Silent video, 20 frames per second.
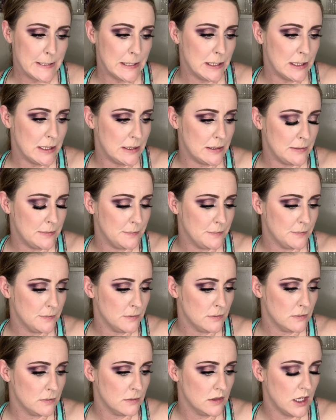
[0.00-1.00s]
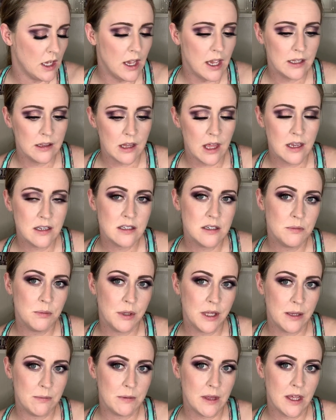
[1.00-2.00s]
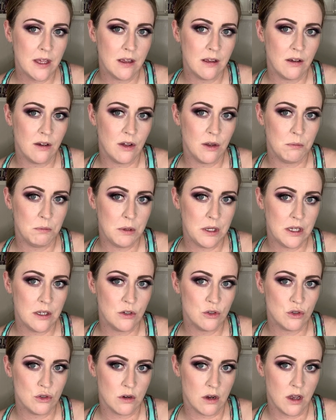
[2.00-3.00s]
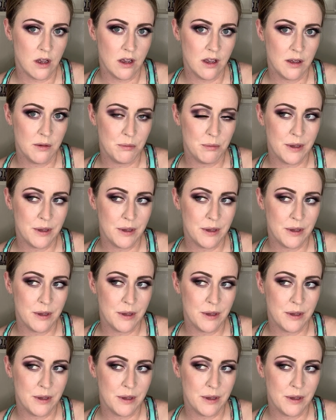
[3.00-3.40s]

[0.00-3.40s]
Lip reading: I'd like to blame that on being drunk,